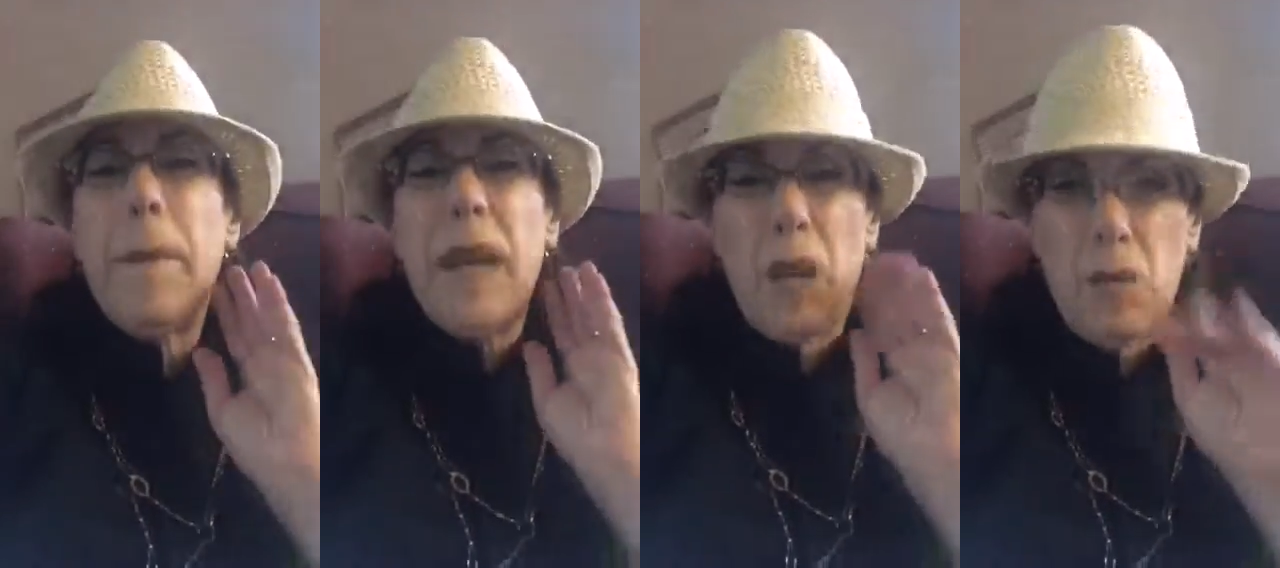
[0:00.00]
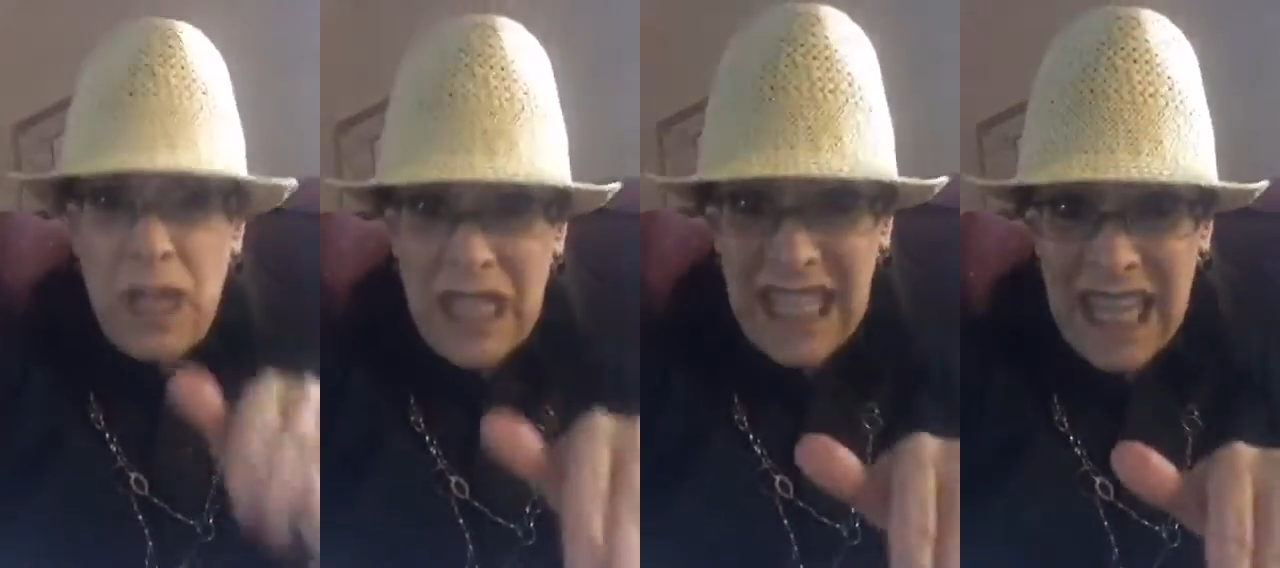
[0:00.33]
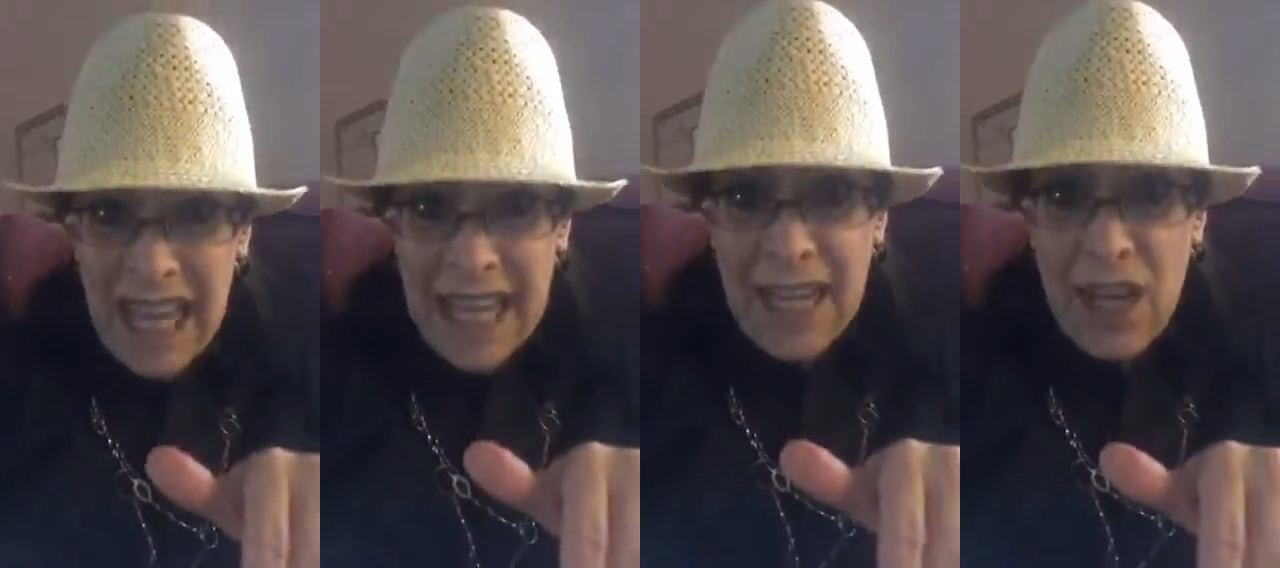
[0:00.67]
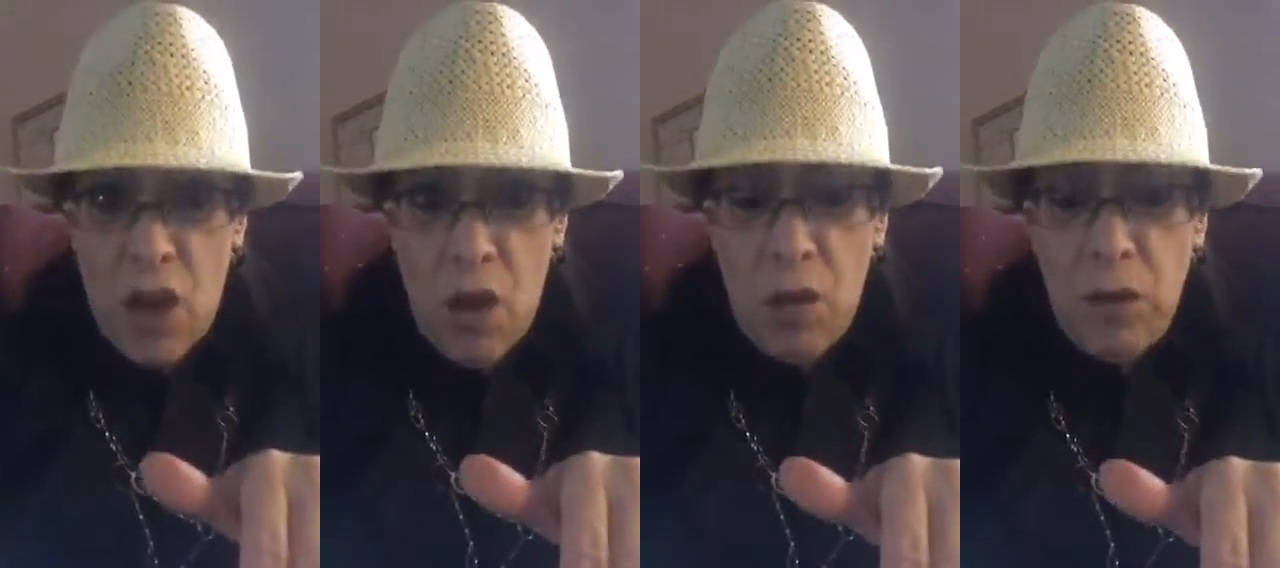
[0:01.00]
but I really like it
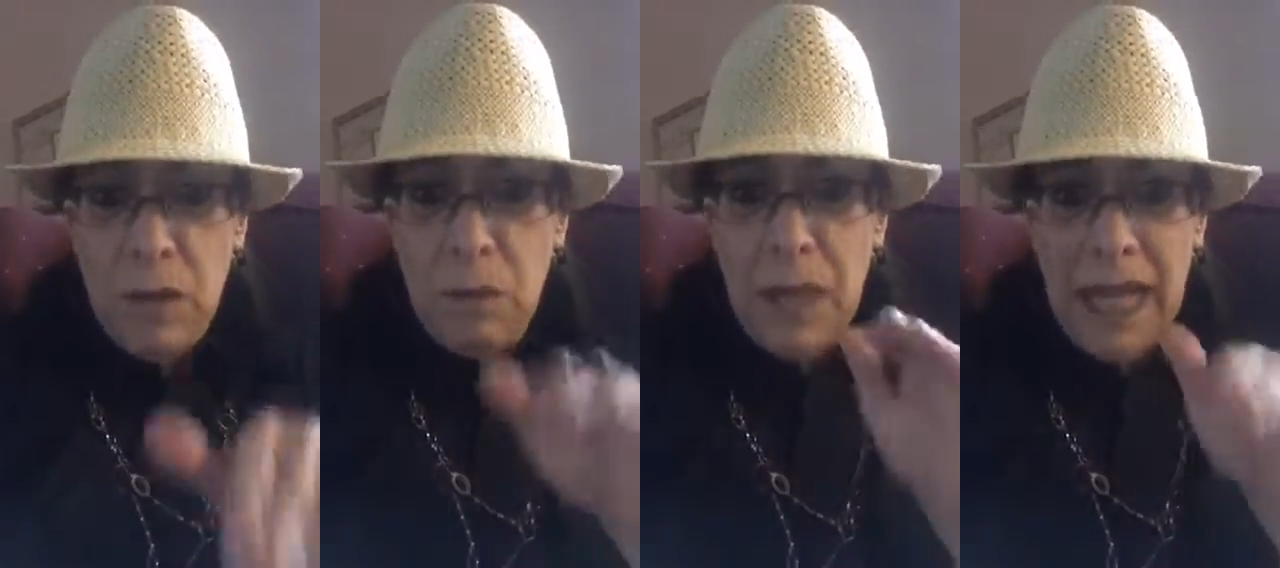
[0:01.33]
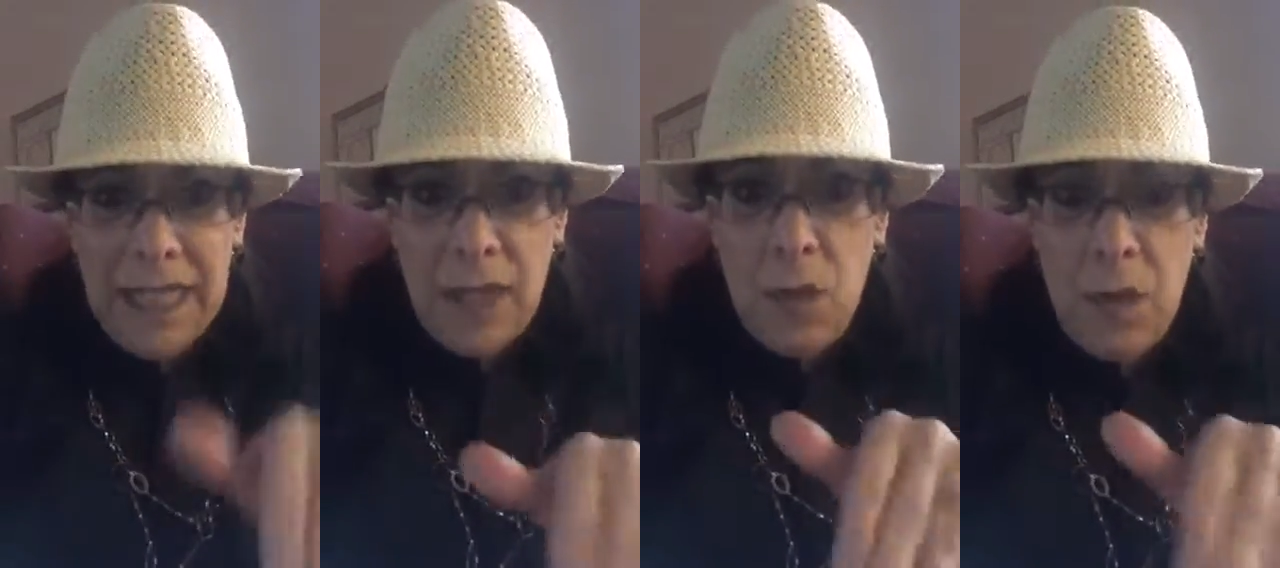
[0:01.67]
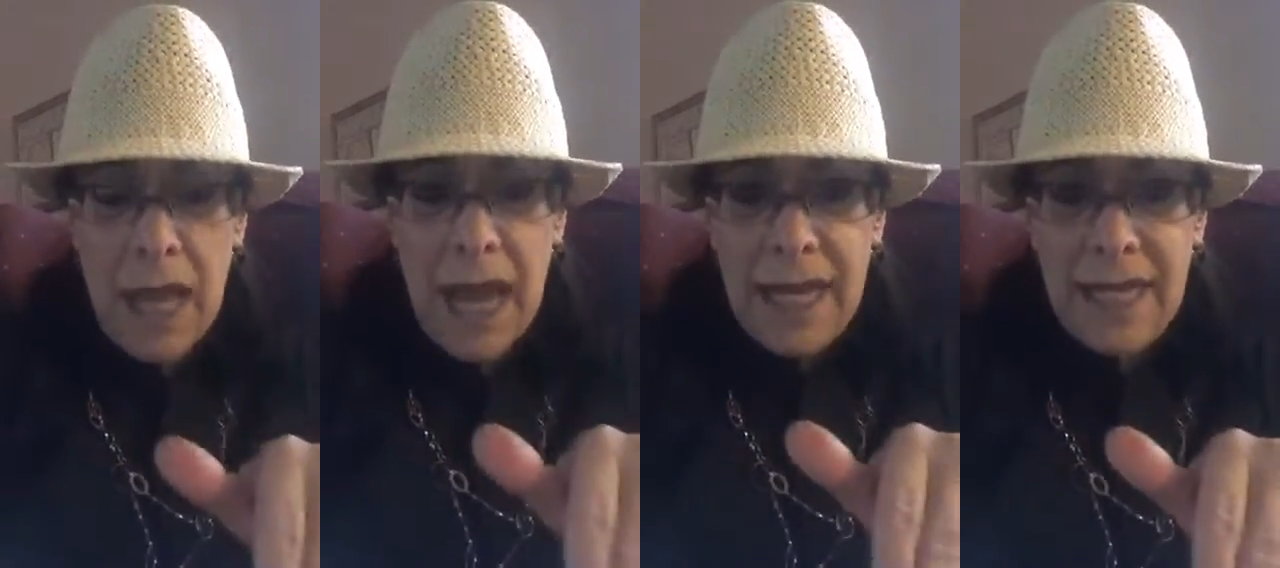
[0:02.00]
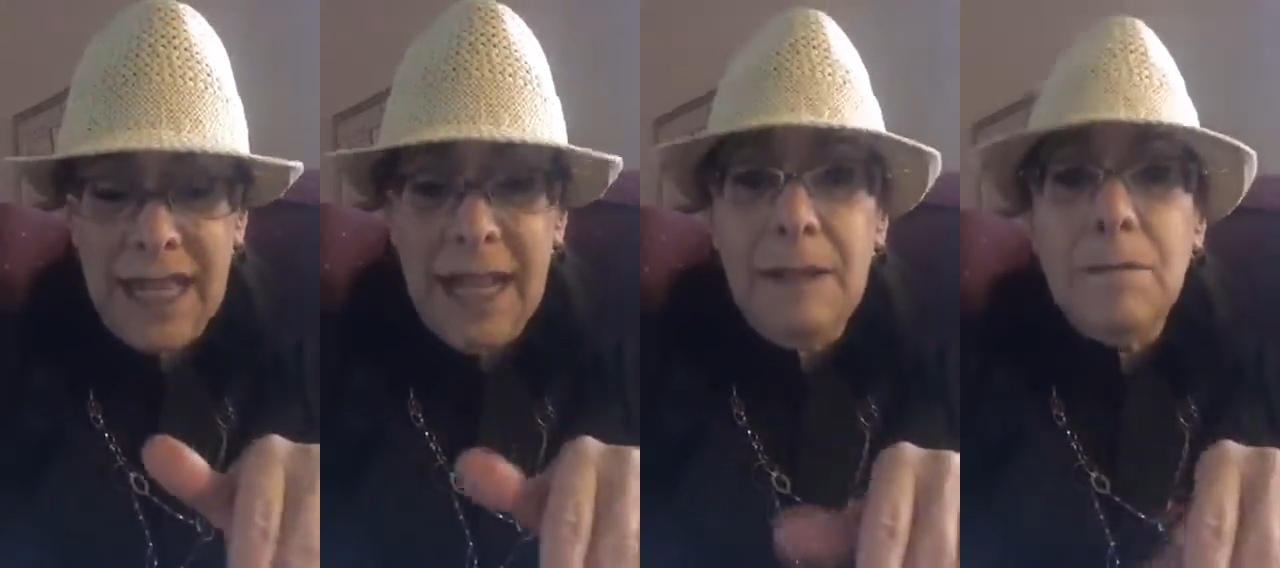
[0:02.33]
cold, blended with
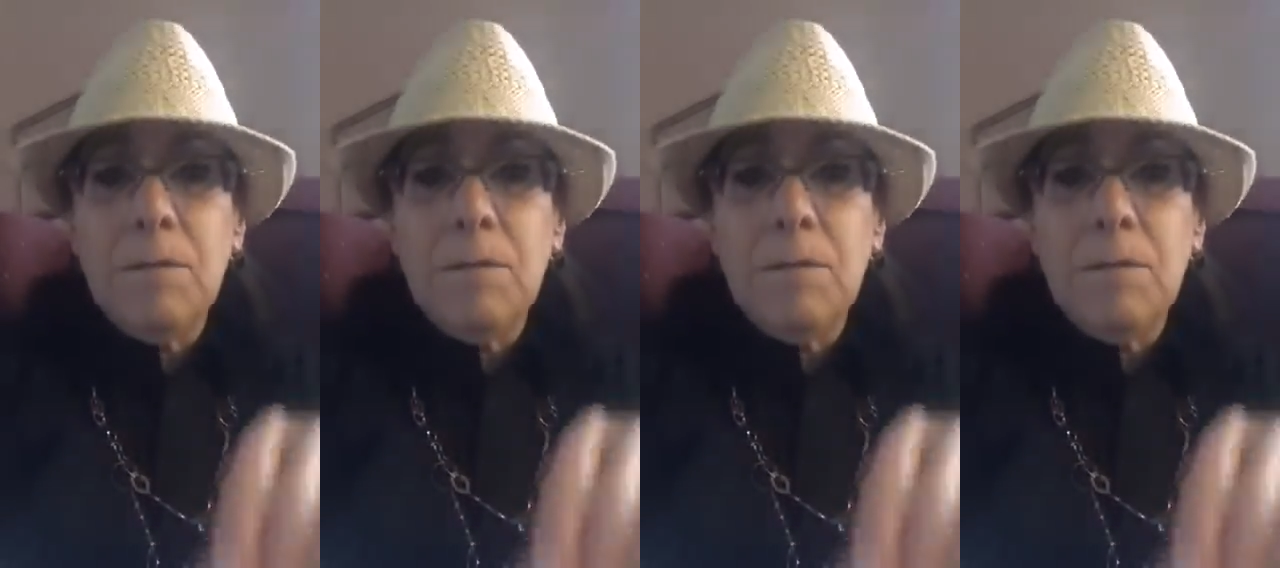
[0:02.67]
ice.